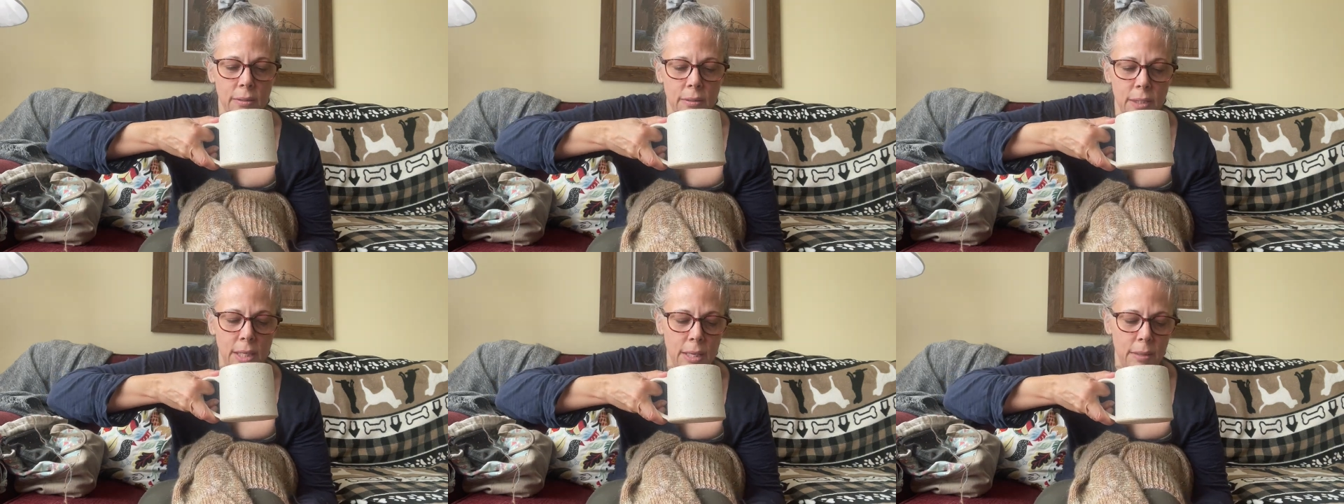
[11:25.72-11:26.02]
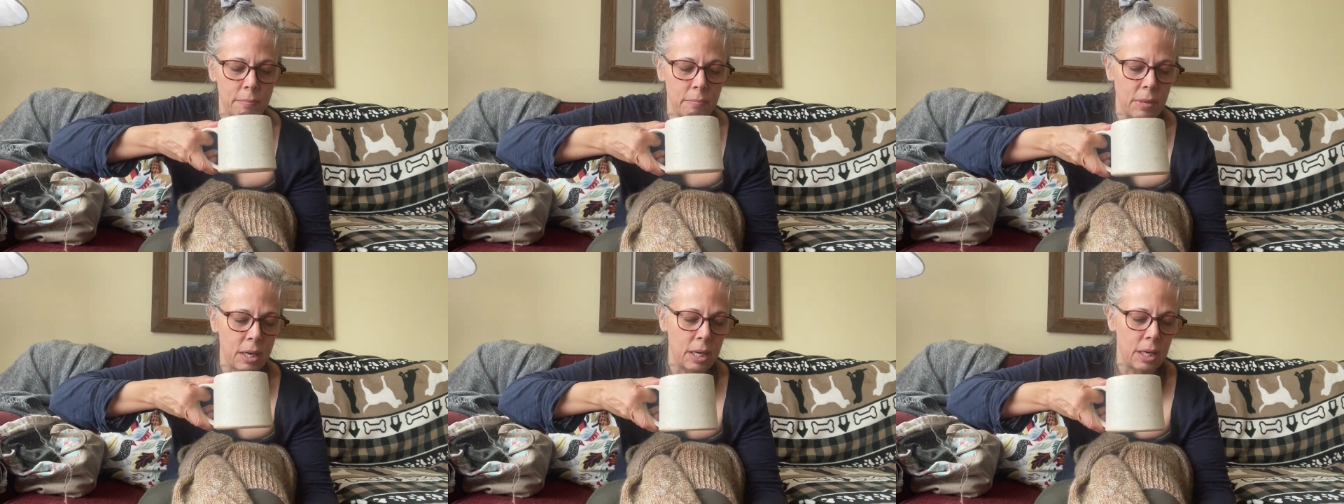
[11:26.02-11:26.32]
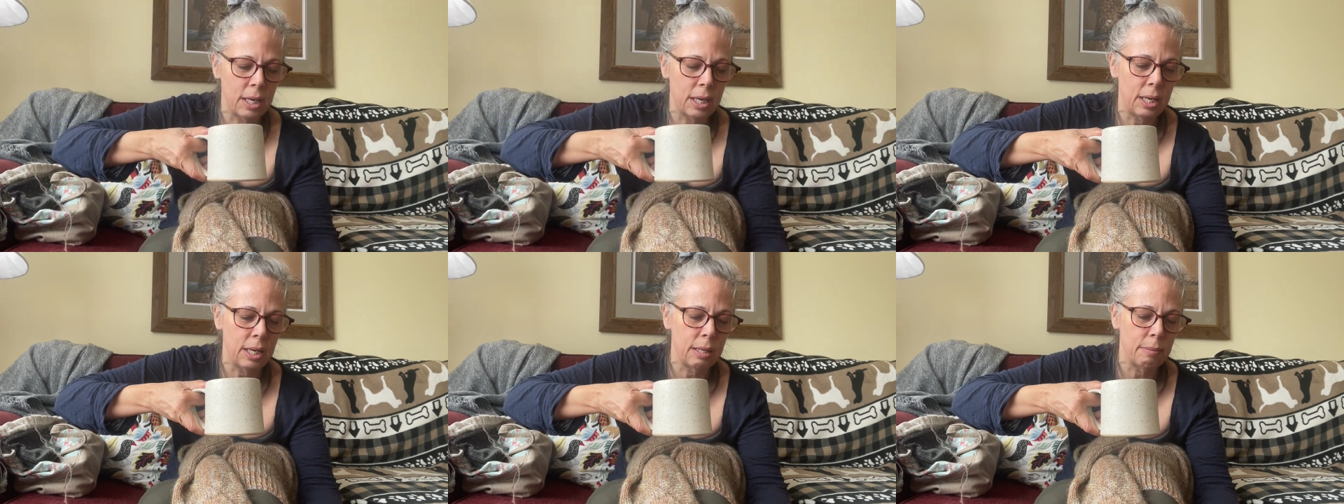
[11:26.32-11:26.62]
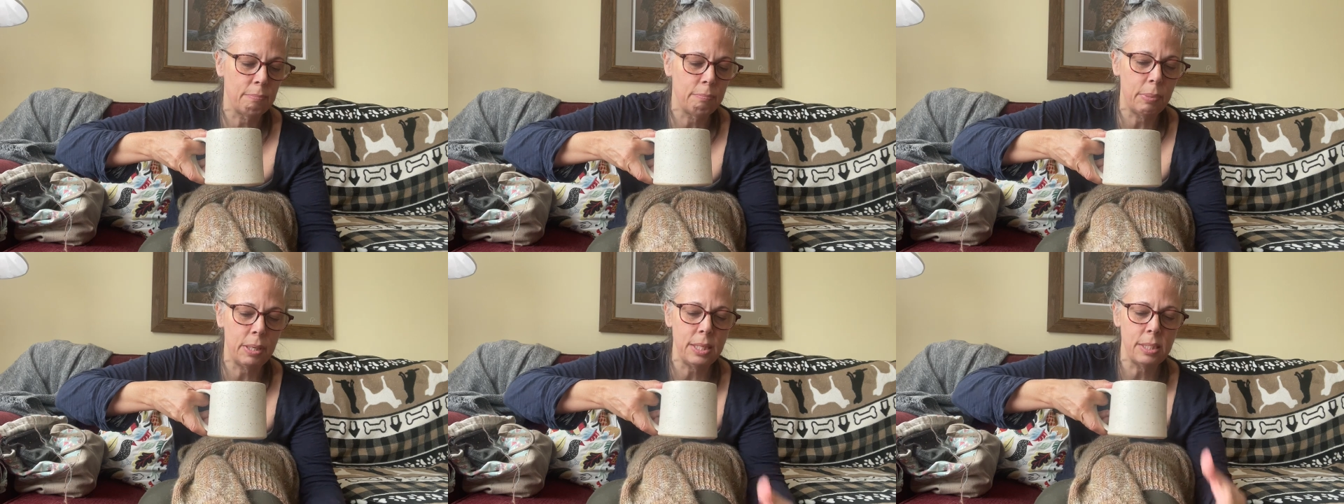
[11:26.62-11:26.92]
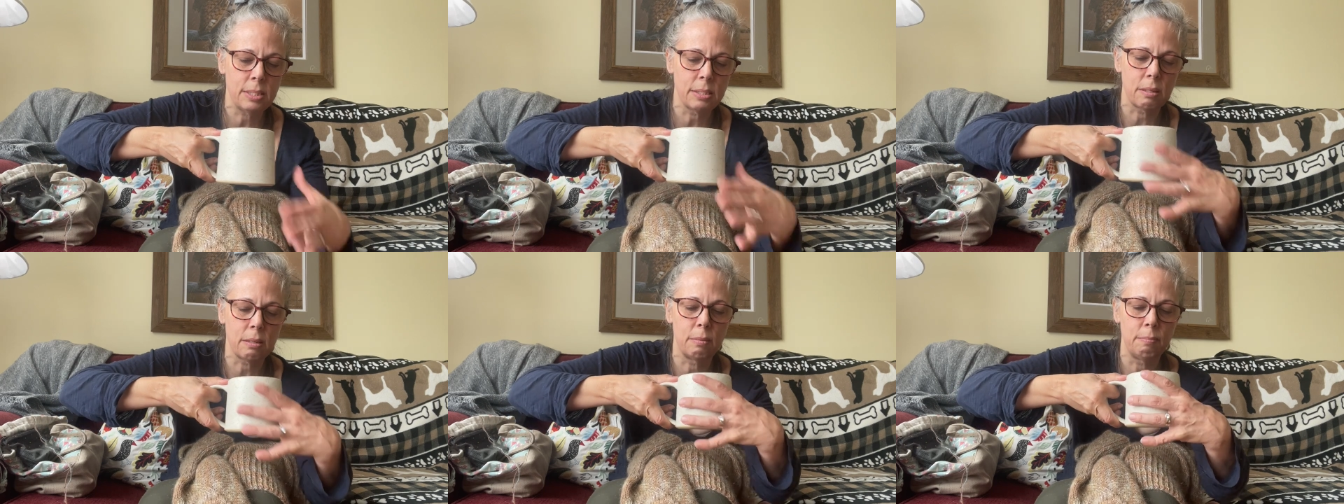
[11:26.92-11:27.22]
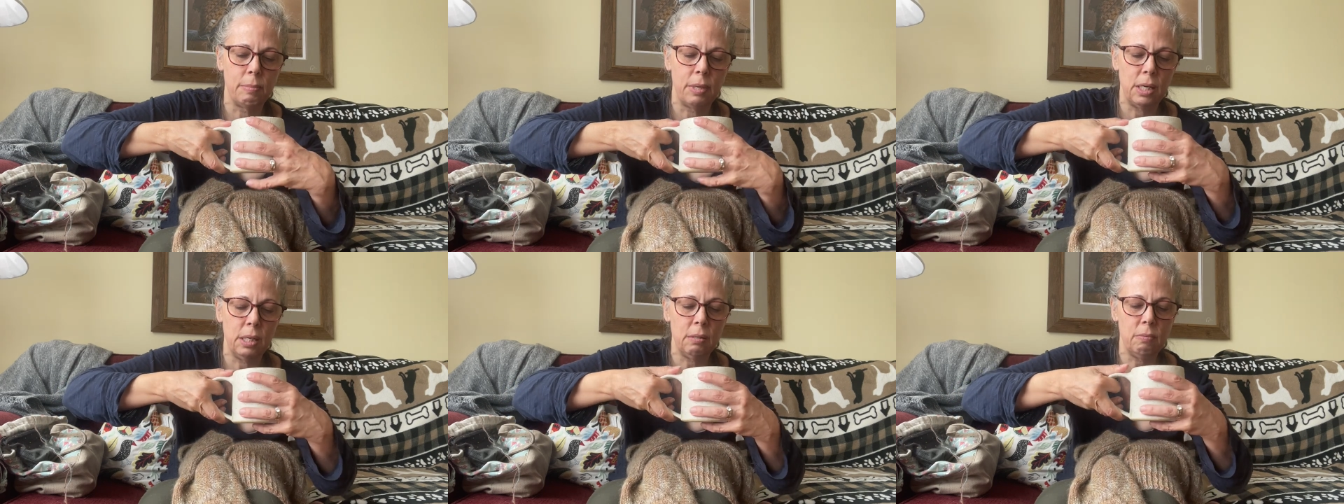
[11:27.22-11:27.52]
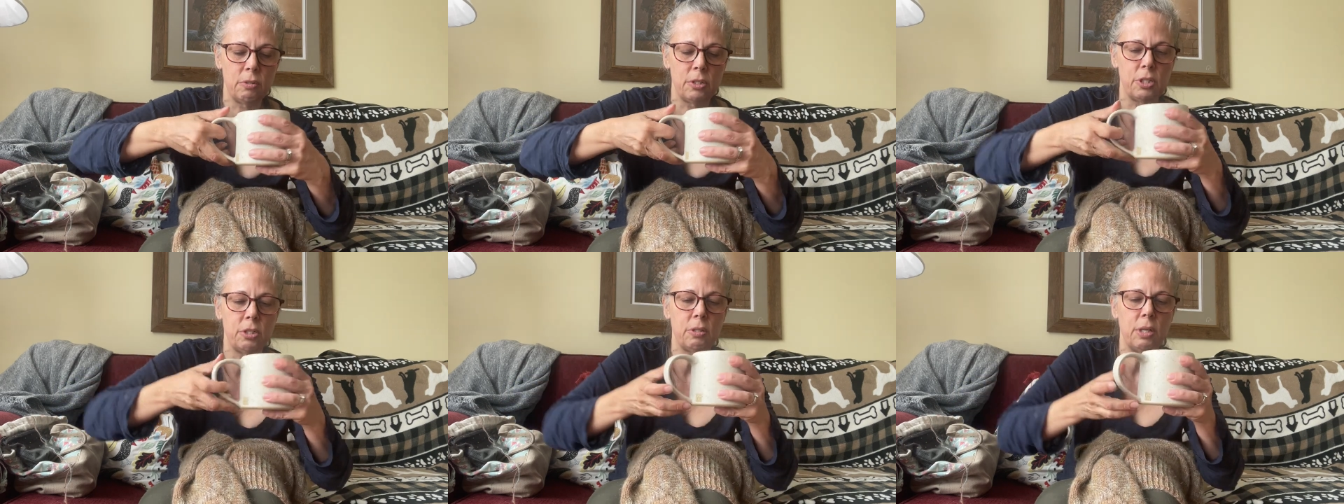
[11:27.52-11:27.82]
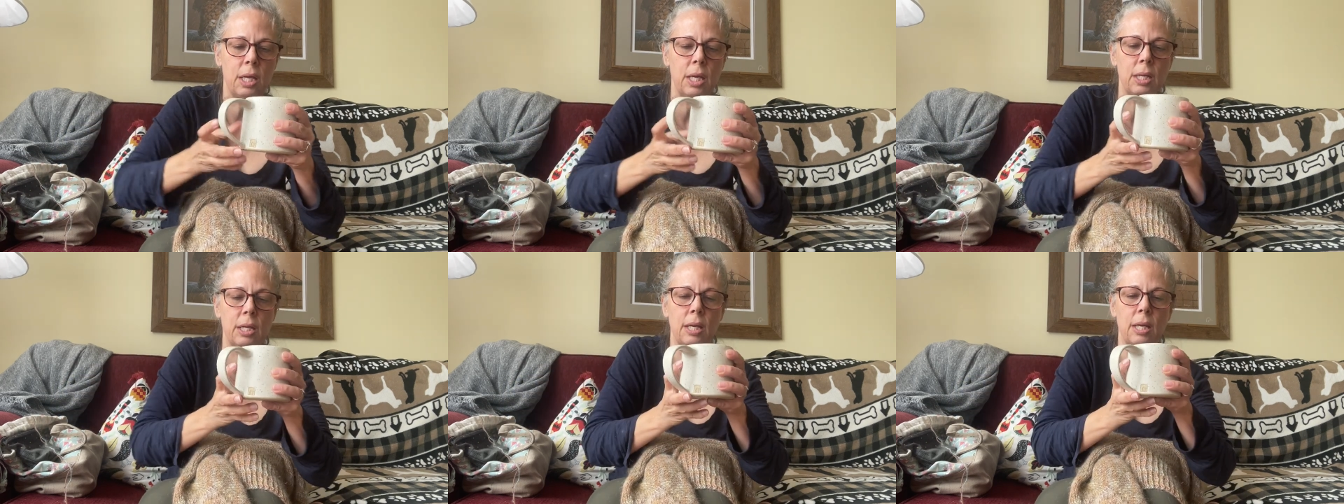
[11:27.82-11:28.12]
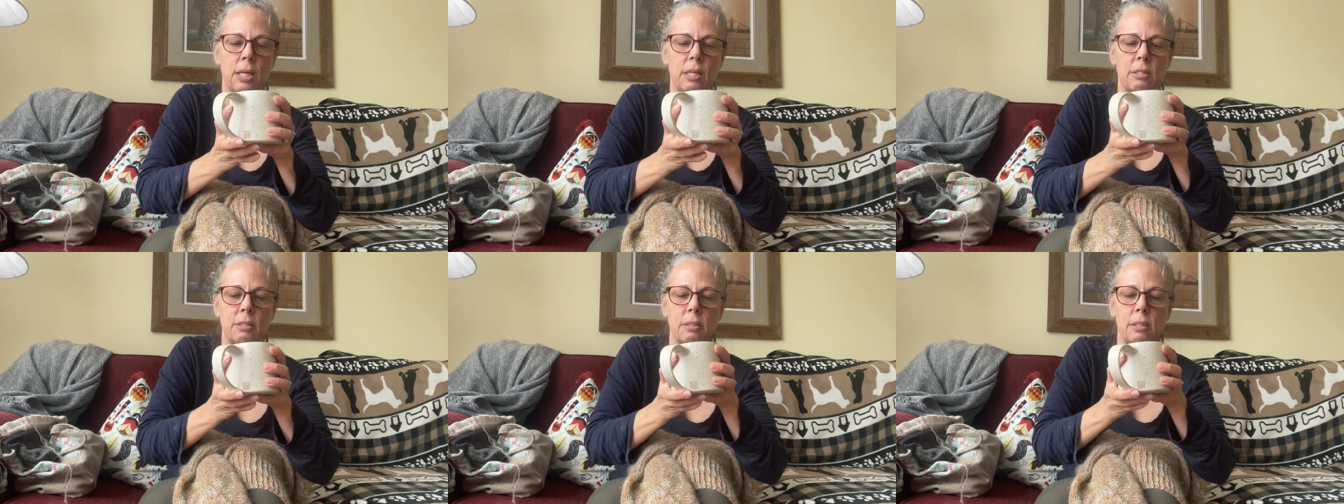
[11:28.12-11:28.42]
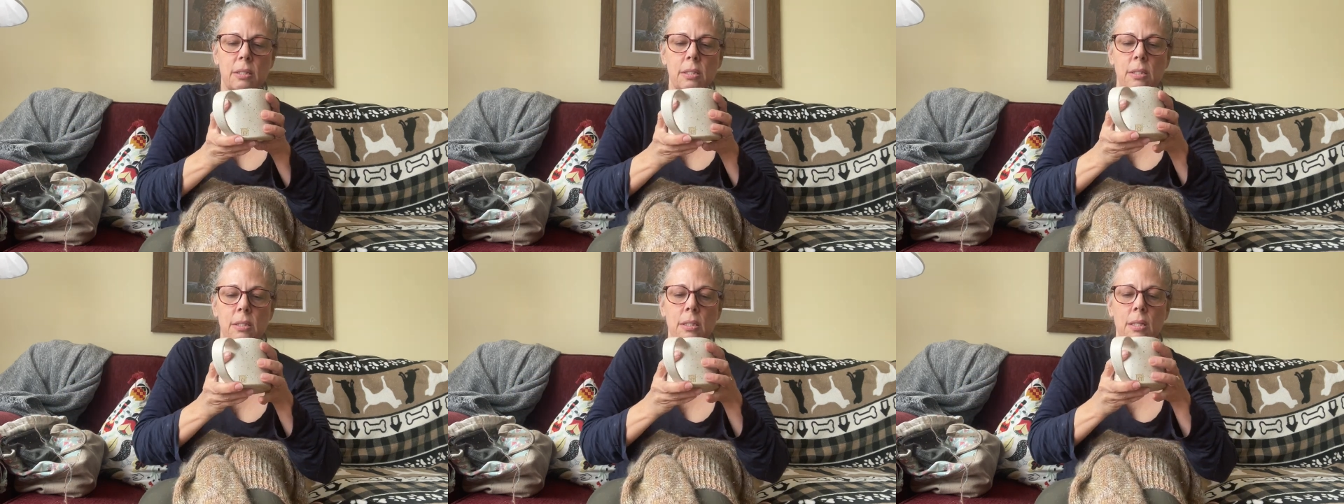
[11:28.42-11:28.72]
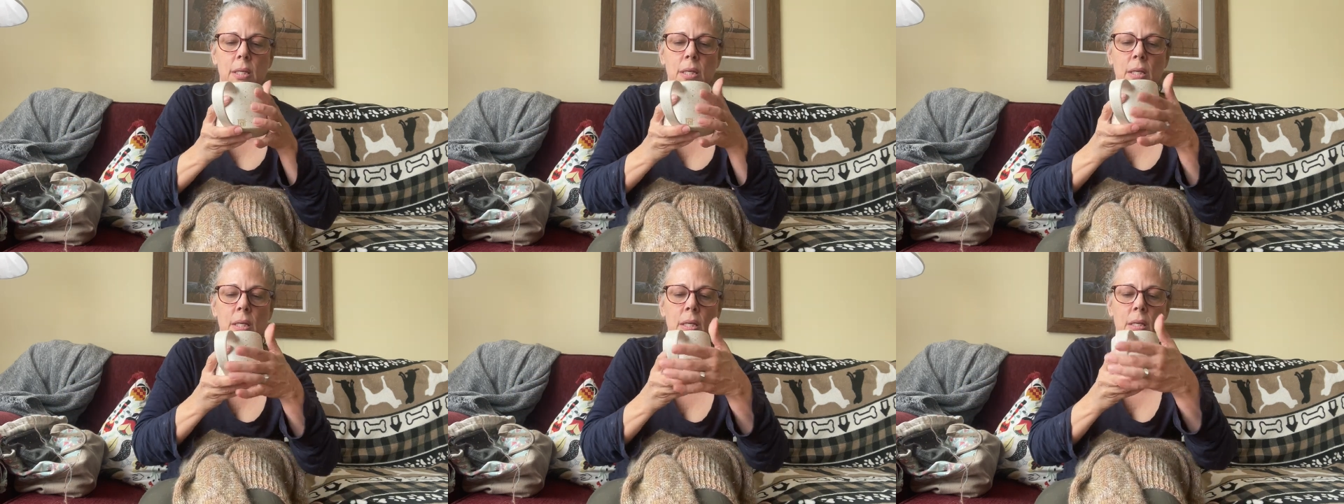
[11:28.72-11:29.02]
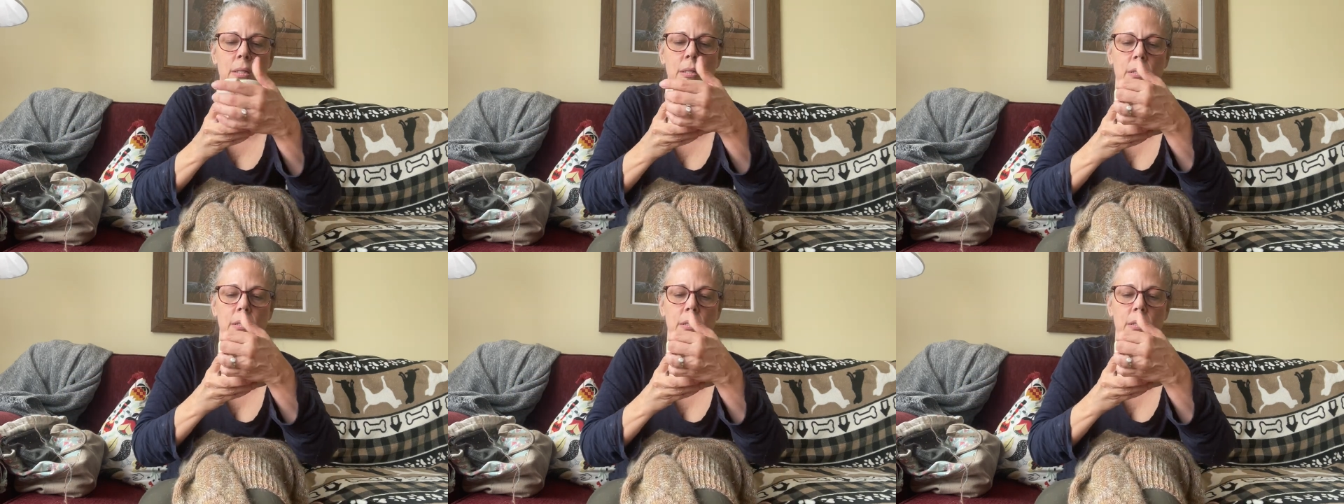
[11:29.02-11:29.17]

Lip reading: in my bicycle mug, which you can't actually see.